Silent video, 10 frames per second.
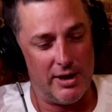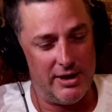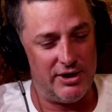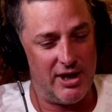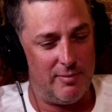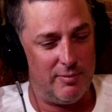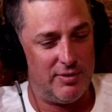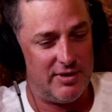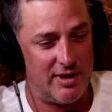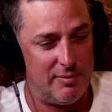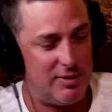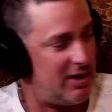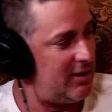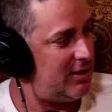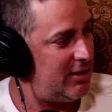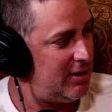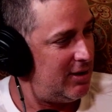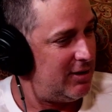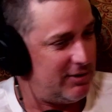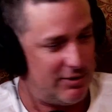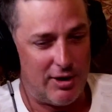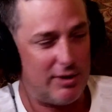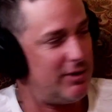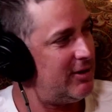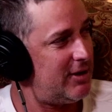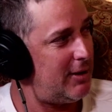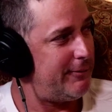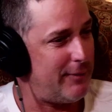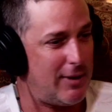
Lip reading: James subject to start this off.